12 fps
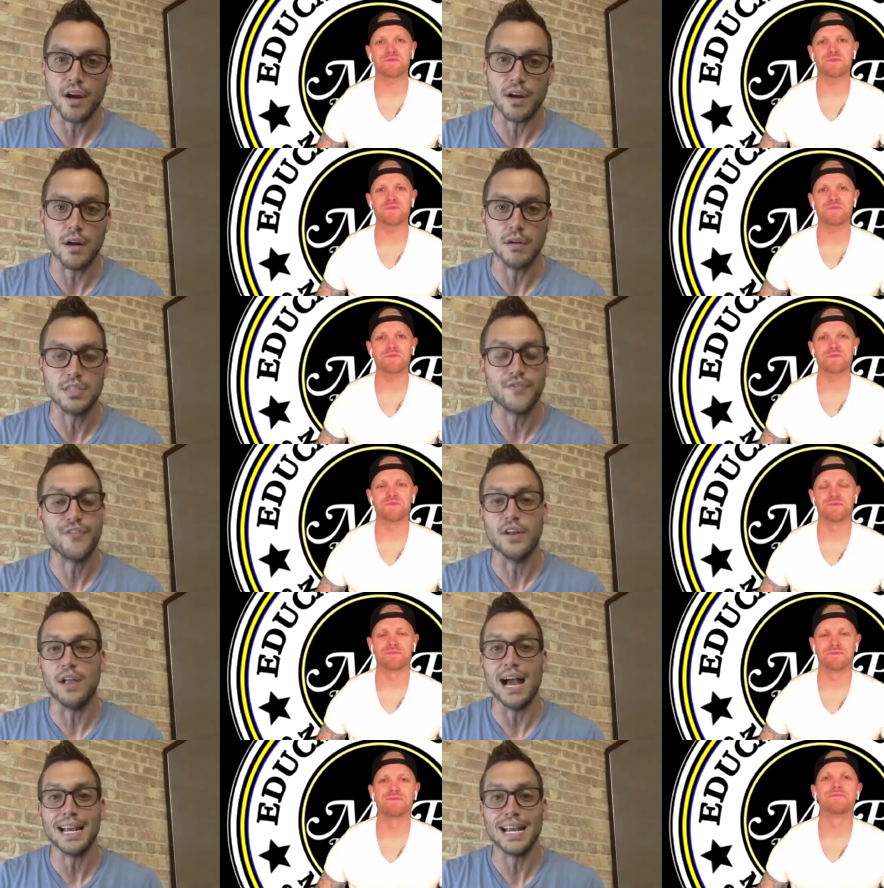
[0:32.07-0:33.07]
Speaker 1: hearts. Phil, I
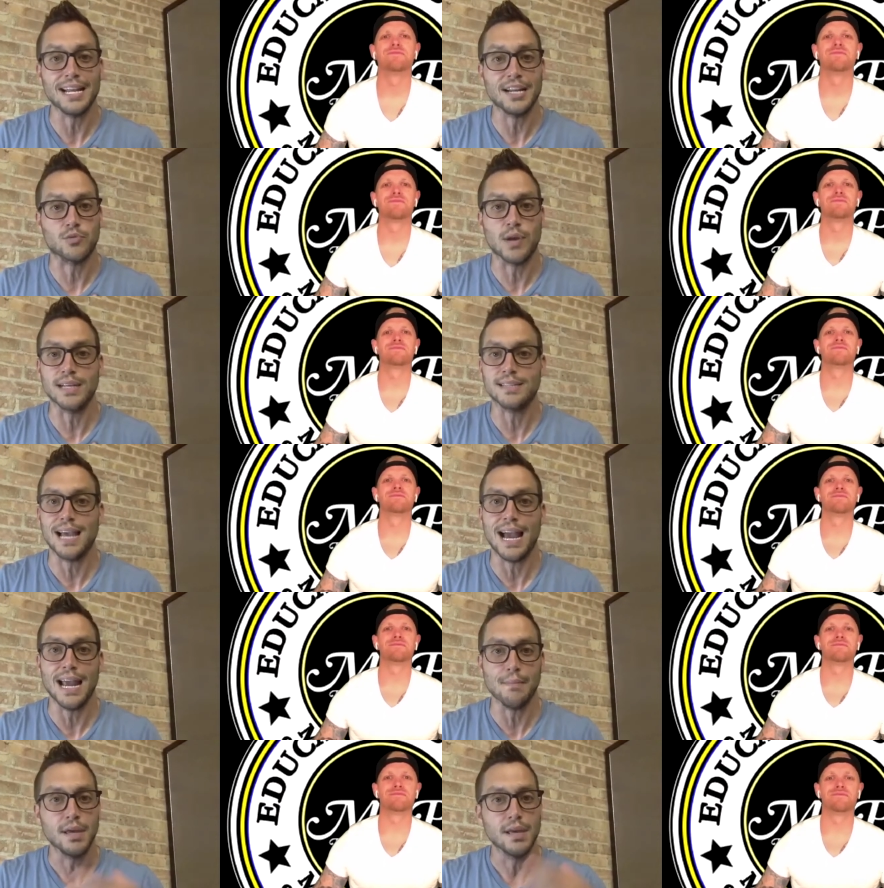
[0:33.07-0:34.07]
had a great time.
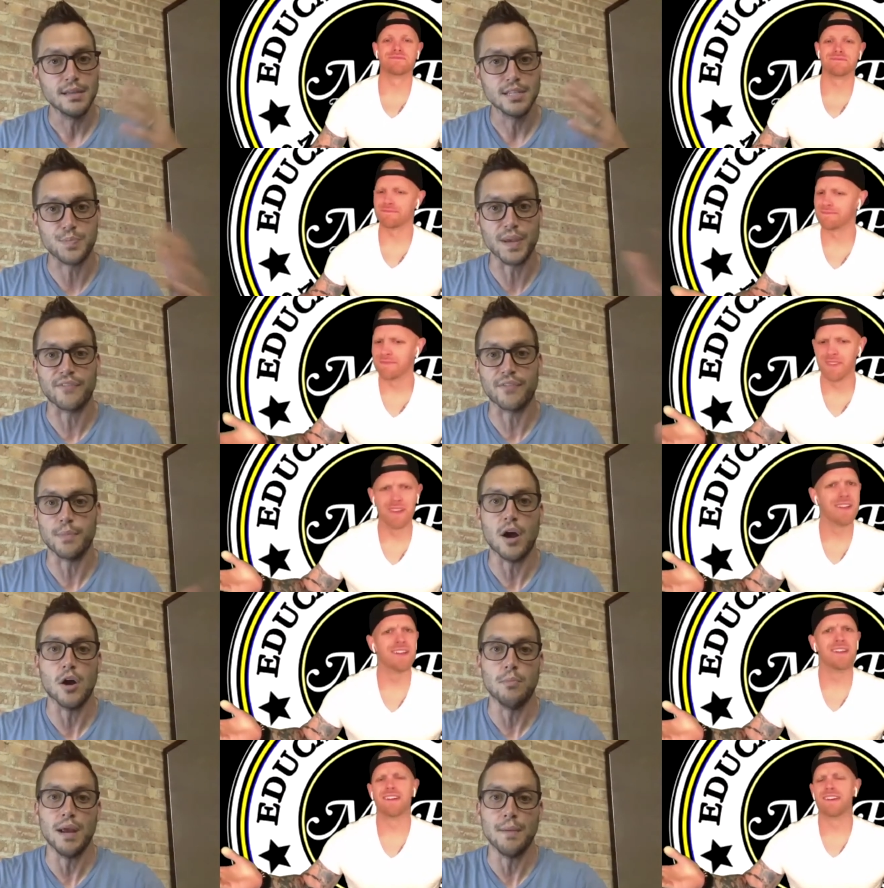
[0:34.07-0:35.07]
Speak from the heart, my
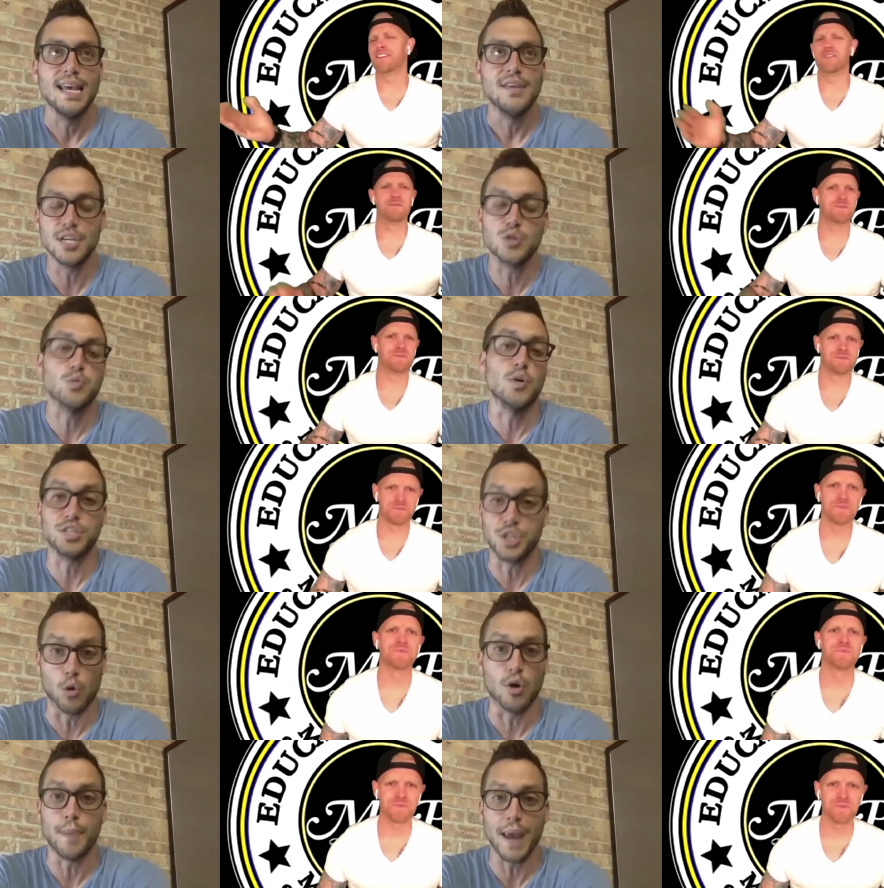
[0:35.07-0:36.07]
man. This was your
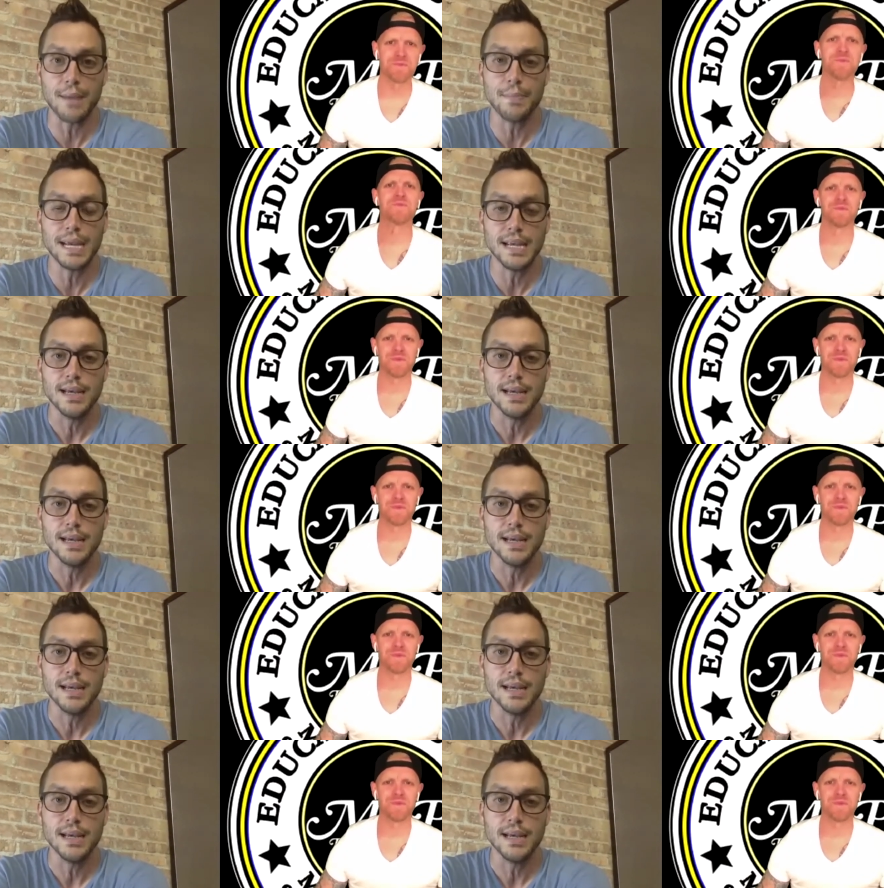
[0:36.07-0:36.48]
baby.